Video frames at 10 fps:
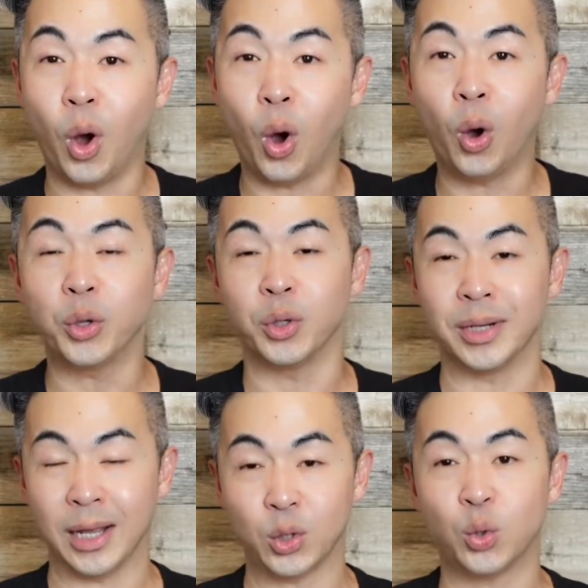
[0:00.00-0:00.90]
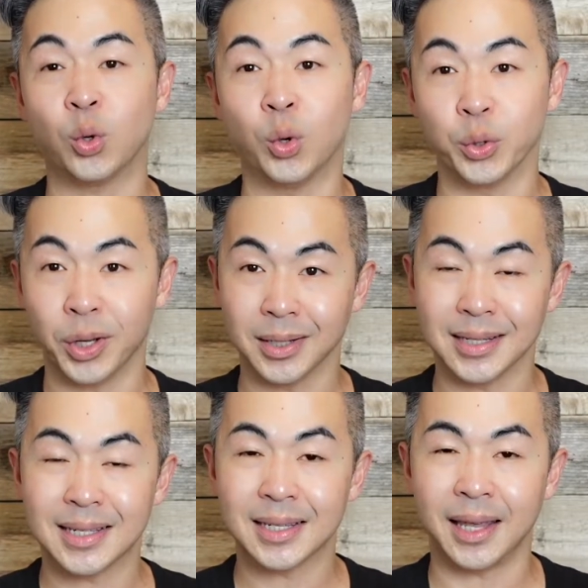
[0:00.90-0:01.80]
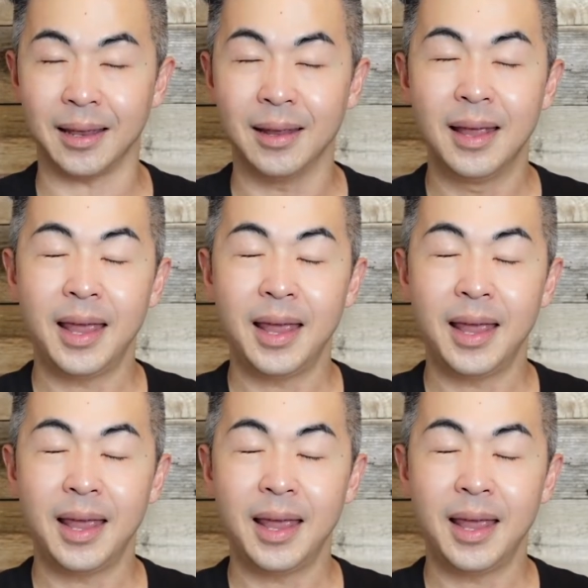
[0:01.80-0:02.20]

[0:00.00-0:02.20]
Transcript: all your natural oil on the skin,